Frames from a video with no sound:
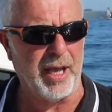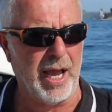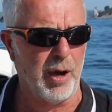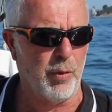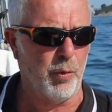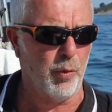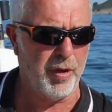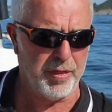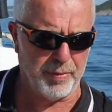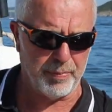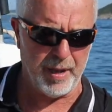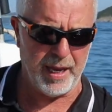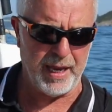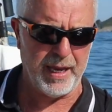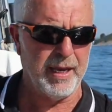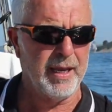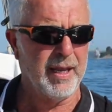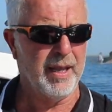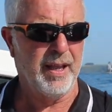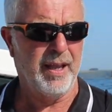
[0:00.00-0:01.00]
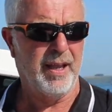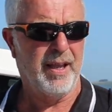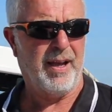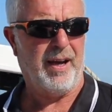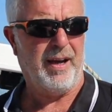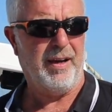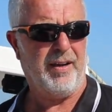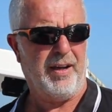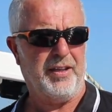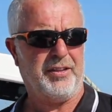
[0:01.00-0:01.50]
out with me.
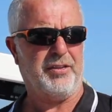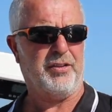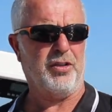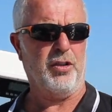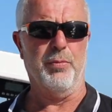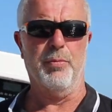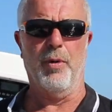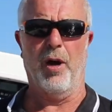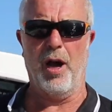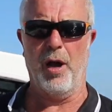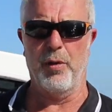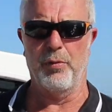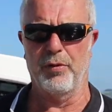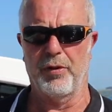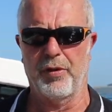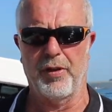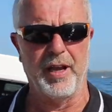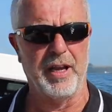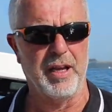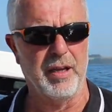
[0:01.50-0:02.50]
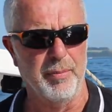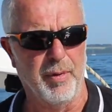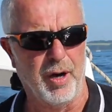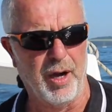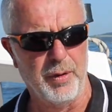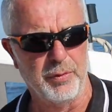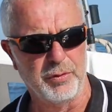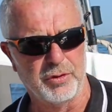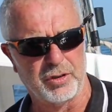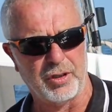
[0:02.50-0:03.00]
I like to do my own thing in
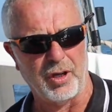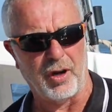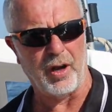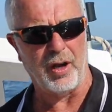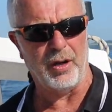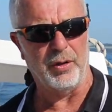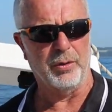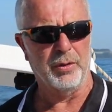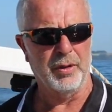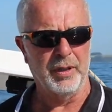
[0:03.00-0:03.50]
my own style.